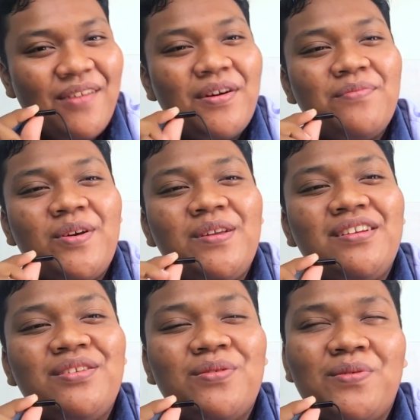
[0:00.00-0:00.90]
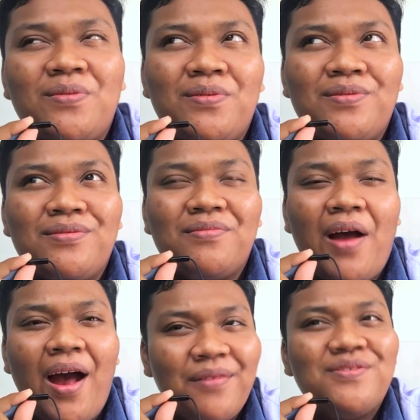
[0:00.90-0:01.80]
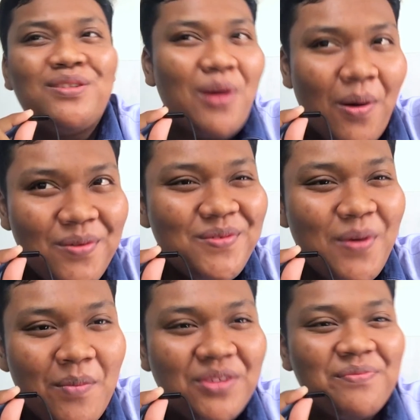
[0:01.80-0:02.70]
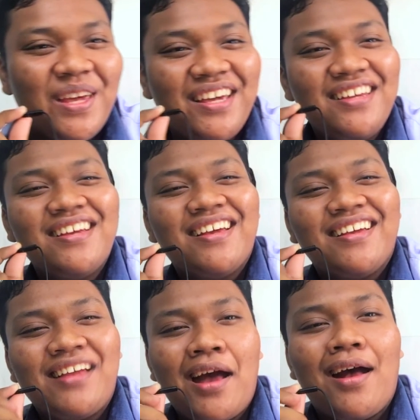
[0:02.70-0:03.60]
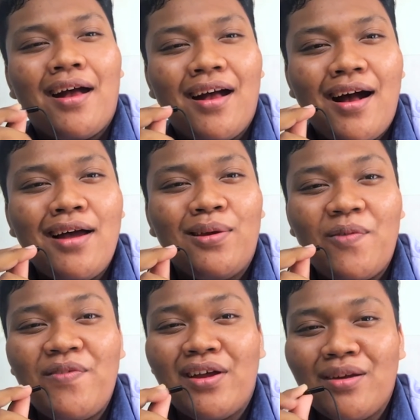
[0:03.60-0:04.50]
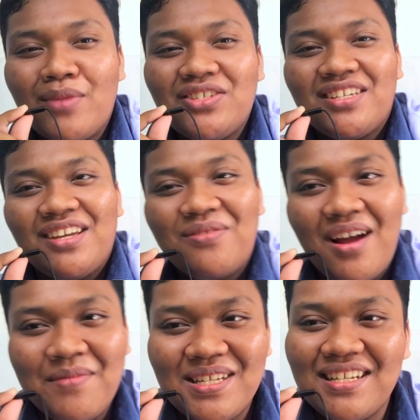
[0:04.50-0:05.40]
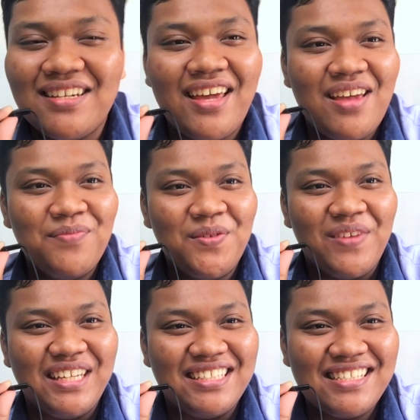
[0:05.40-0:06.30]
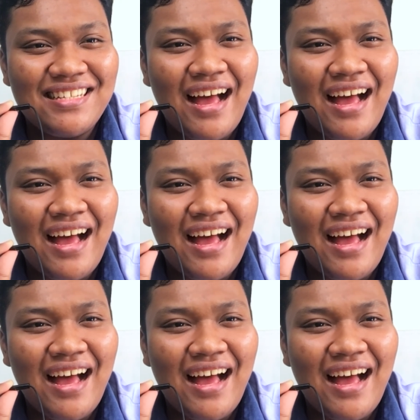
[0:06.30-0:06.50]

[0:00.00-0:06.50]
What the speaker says: One point you have to know about me, yeah, I love very much K-dramas and K-movies.